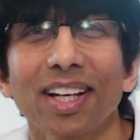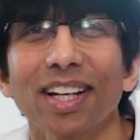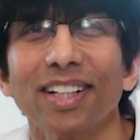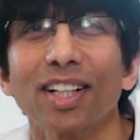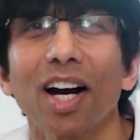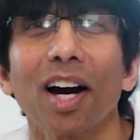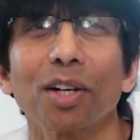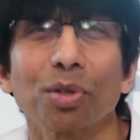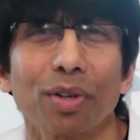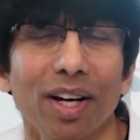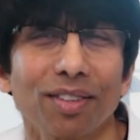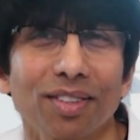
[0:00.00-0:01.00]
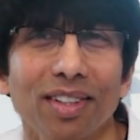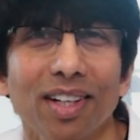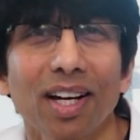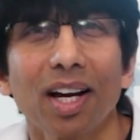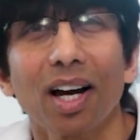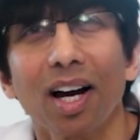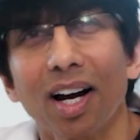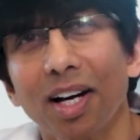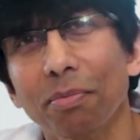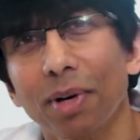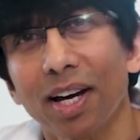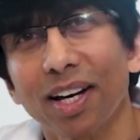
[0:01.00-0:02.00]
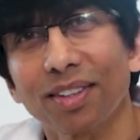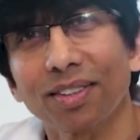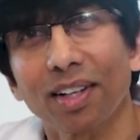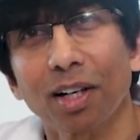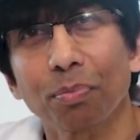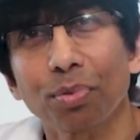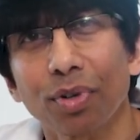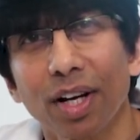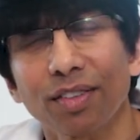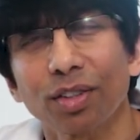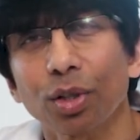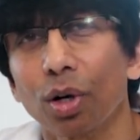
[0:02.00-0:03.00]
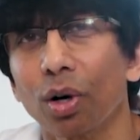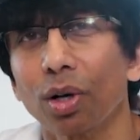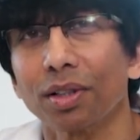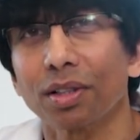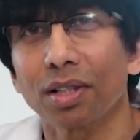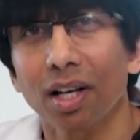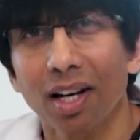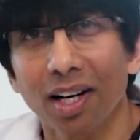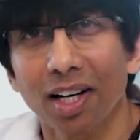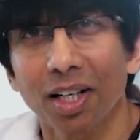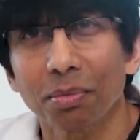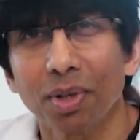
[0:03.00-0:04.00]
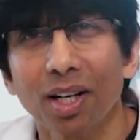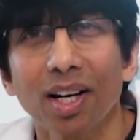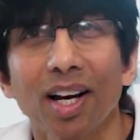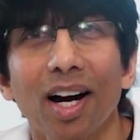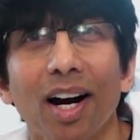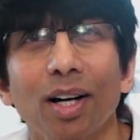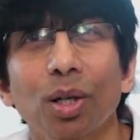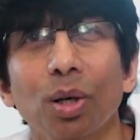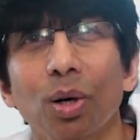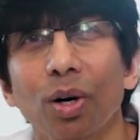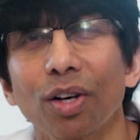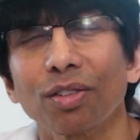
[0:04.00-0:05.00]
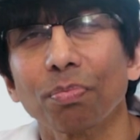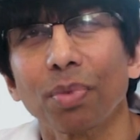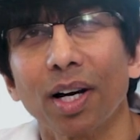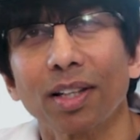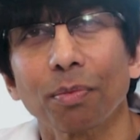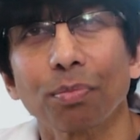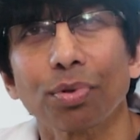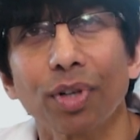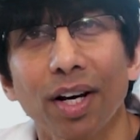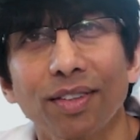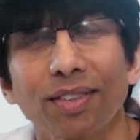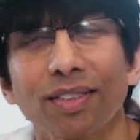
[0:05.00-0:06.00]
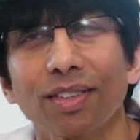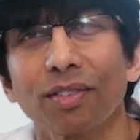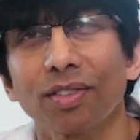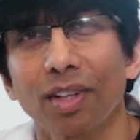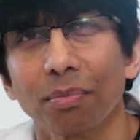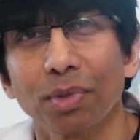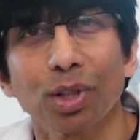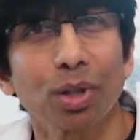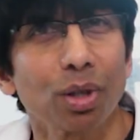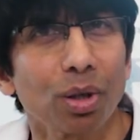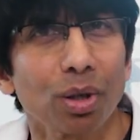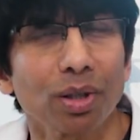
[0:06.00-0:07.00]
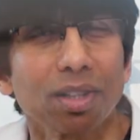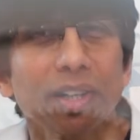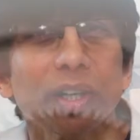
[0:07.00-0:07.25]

In contrast, Eye bags that are present all the time are caused by the presence of something called